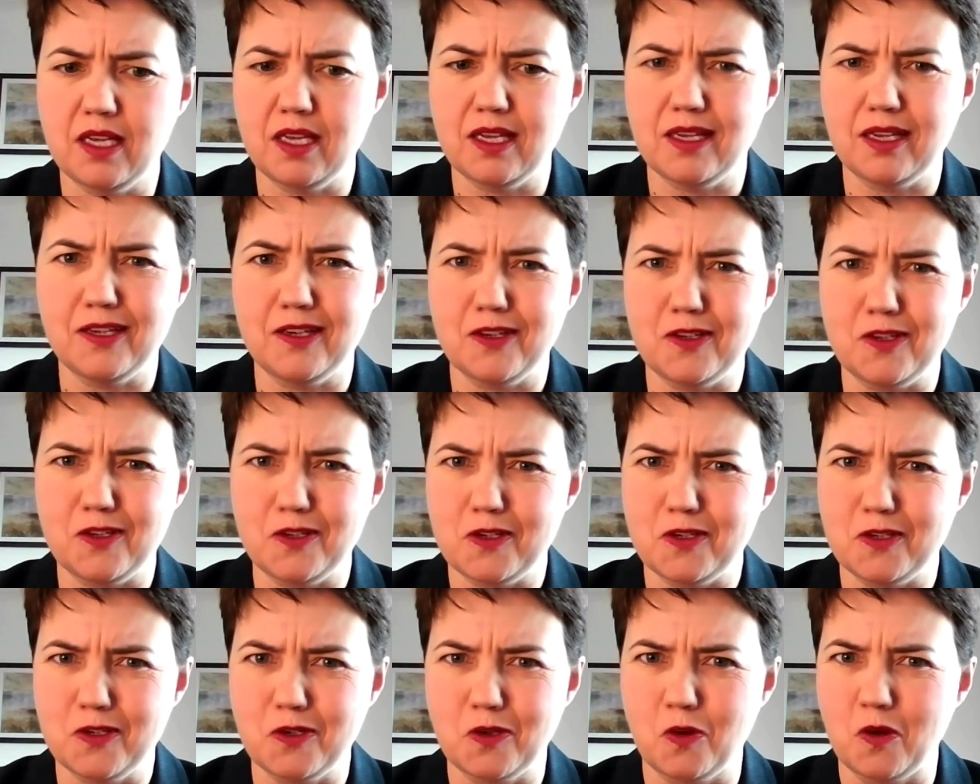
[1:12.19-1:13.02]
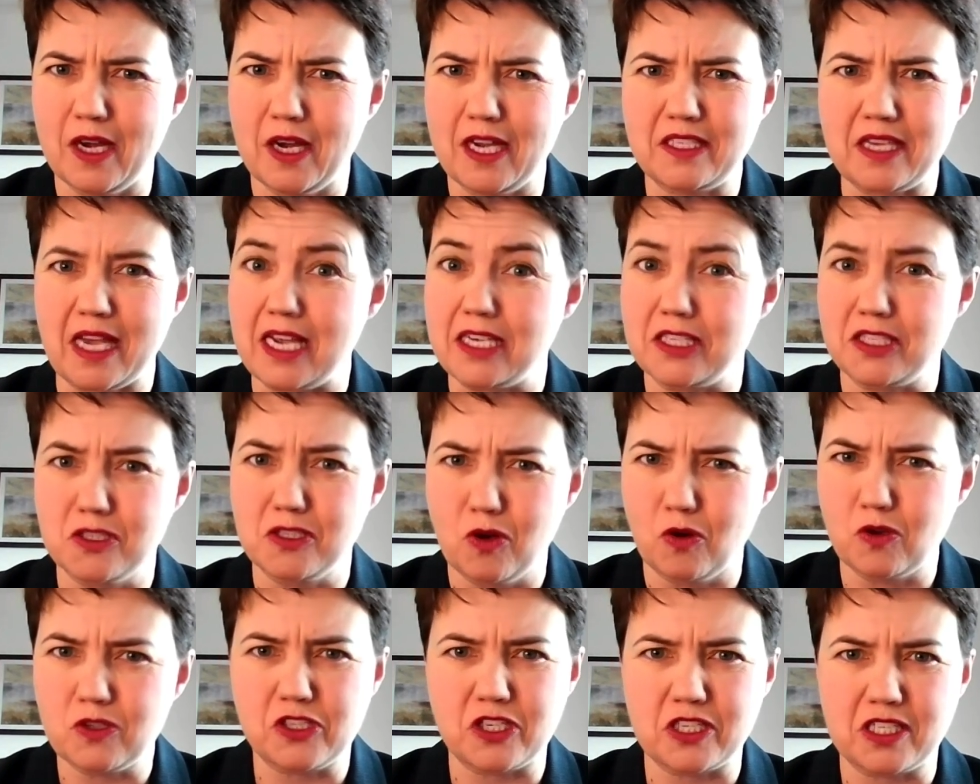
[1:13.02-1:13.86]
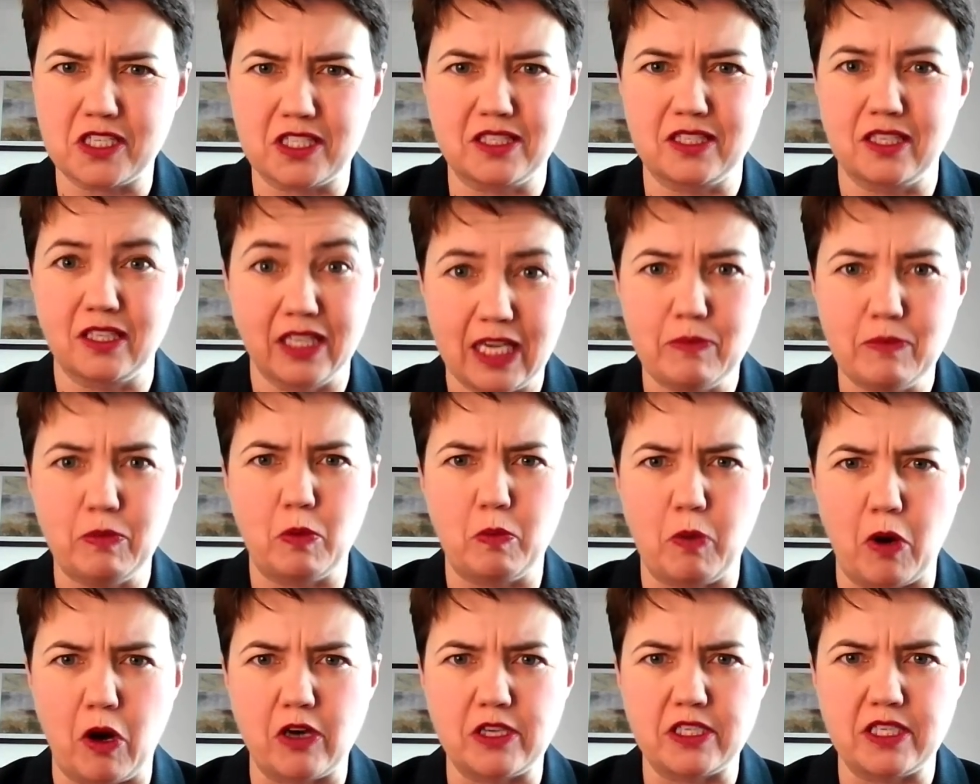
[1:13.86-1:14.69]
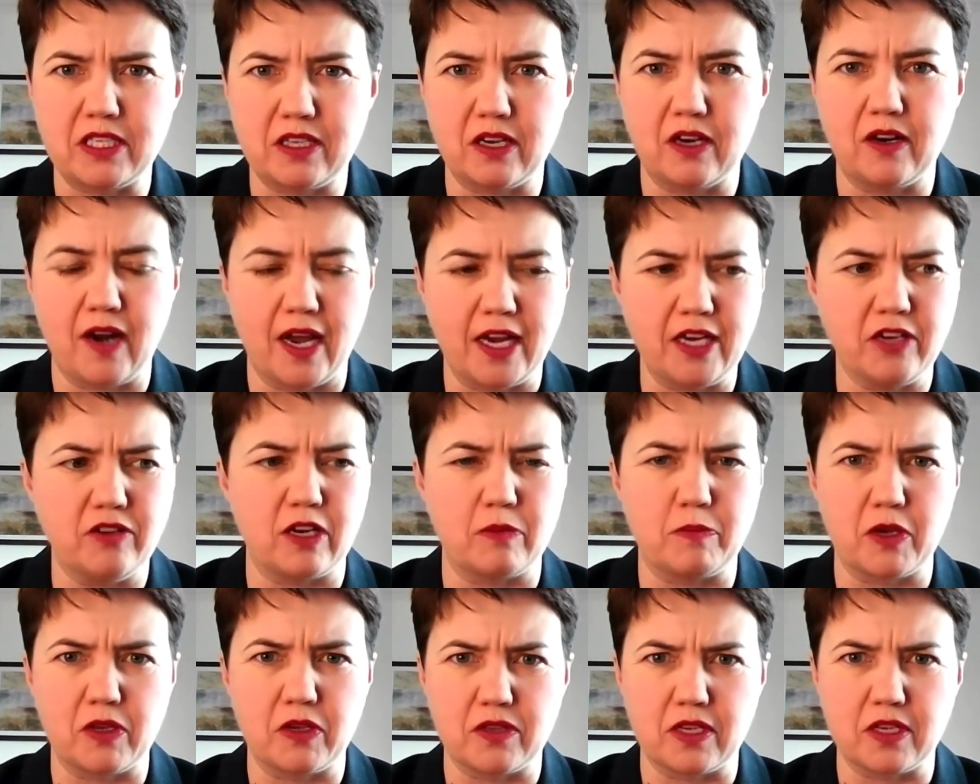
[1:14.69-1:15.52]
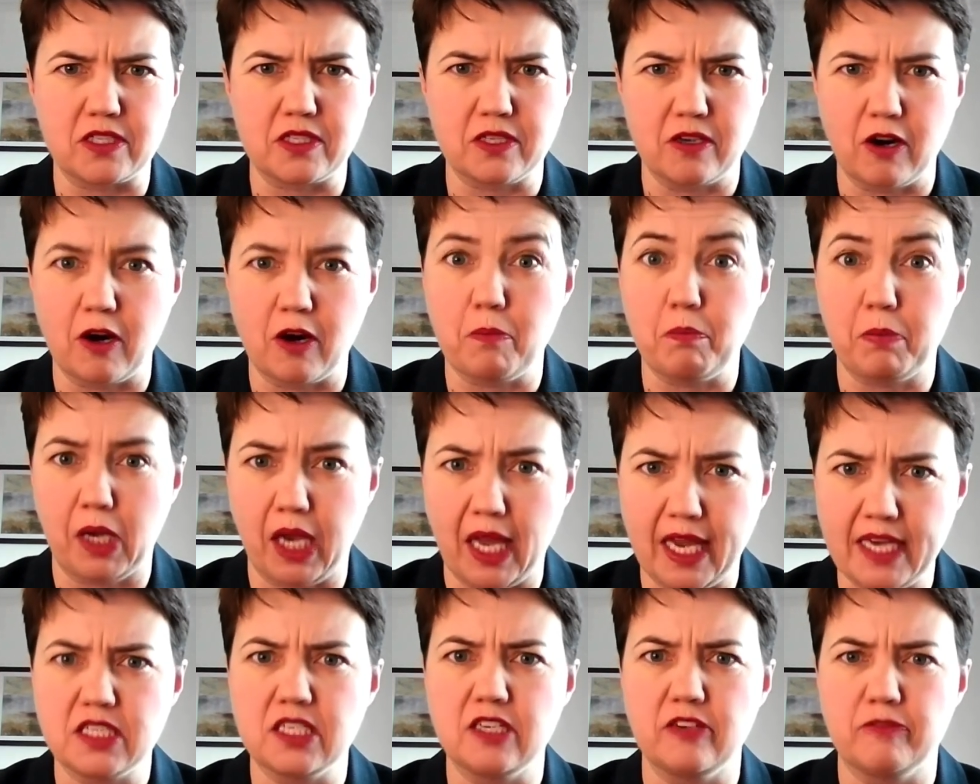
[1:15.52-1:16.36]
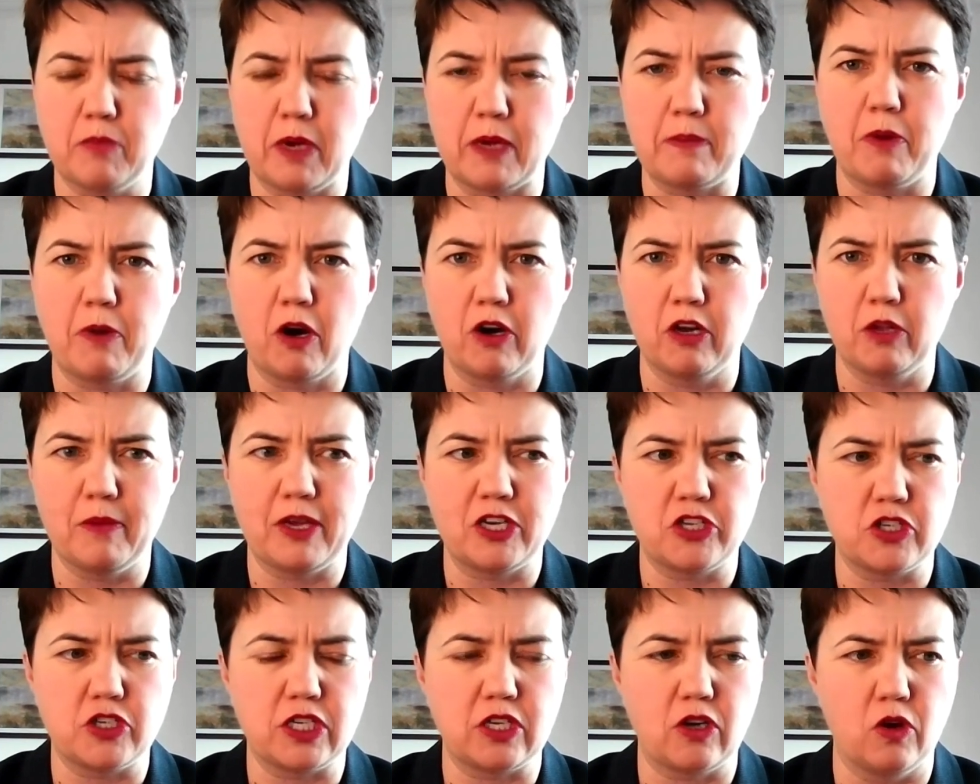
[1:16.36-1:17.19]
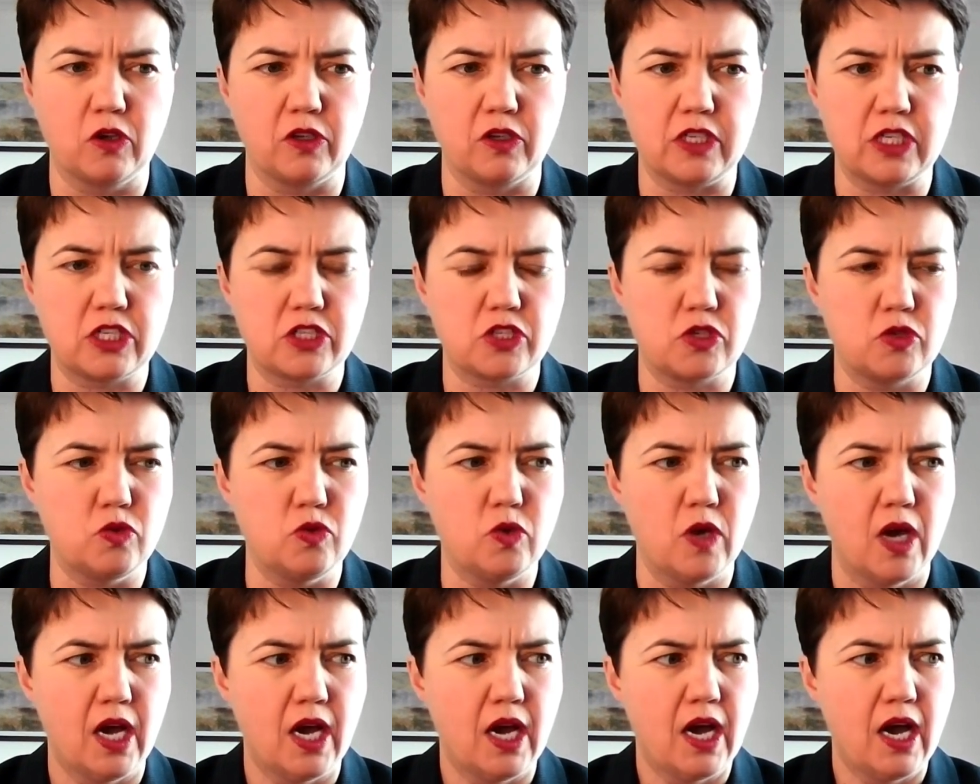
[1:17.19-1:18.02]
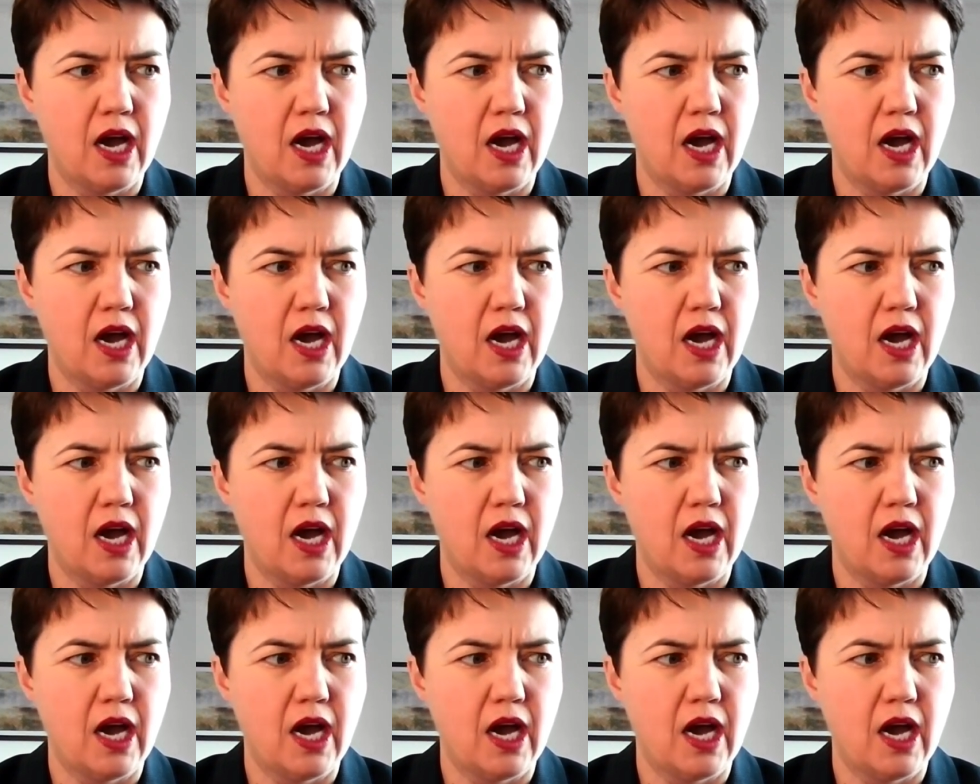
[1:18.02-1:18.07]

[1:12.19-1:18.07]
it, it, you know it, it's not just the labour party that are angry about this there are plenty of my parliamentary colleagues who